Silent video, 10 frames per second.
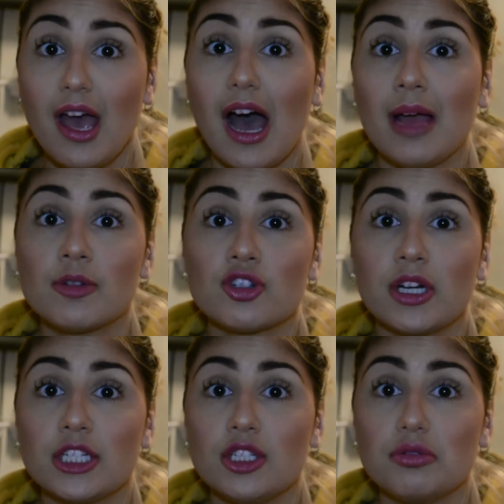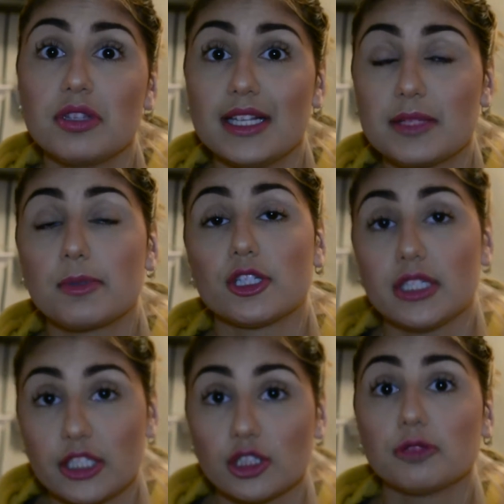I'm just trying to use this
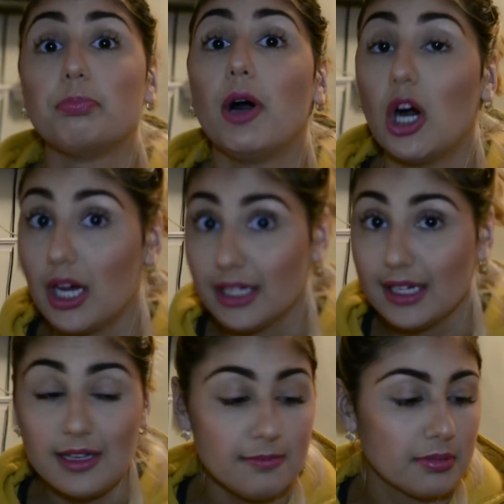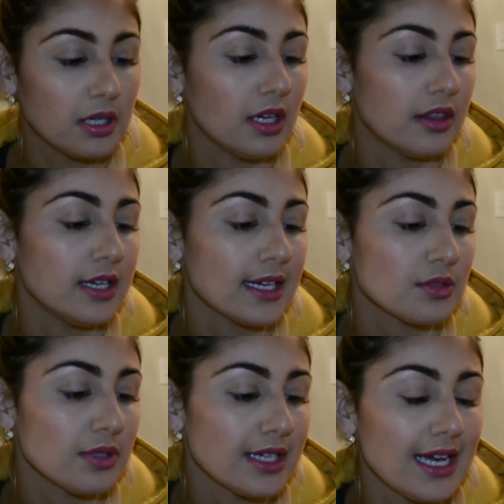particular pot up. The
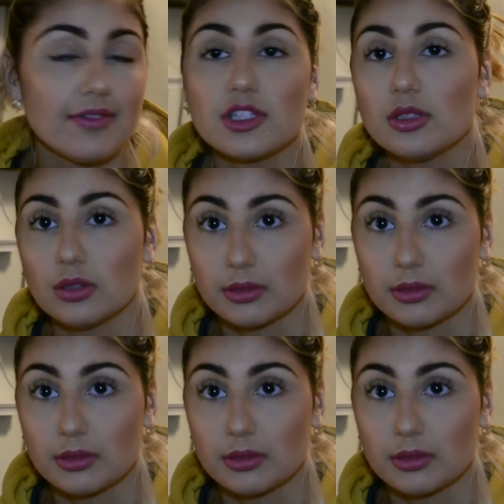next one that I have is the Laura